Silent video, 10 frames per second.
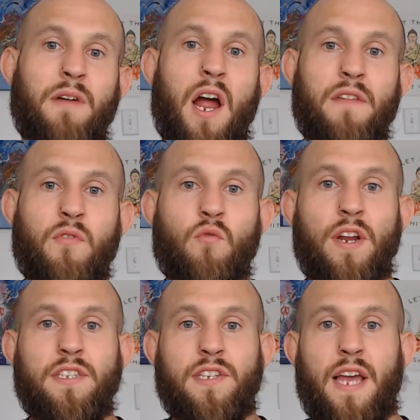kind of
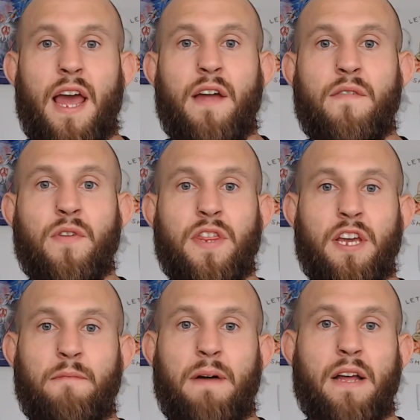erasing everything
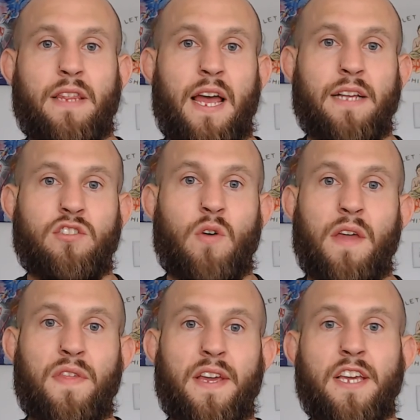about that. And so I
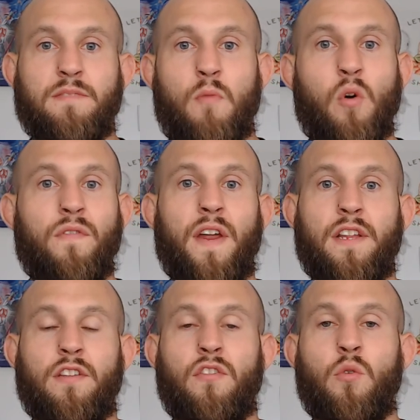think he's
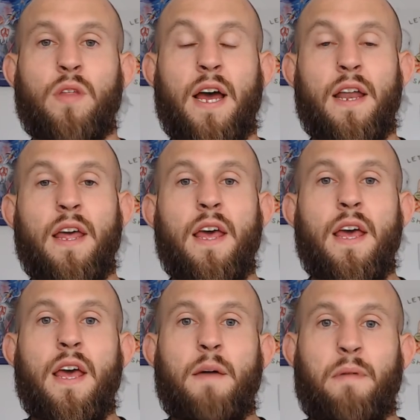motivated to do that.
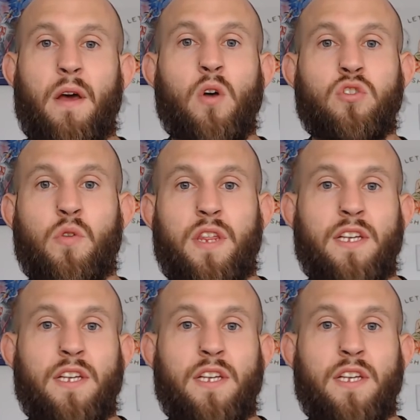But I also think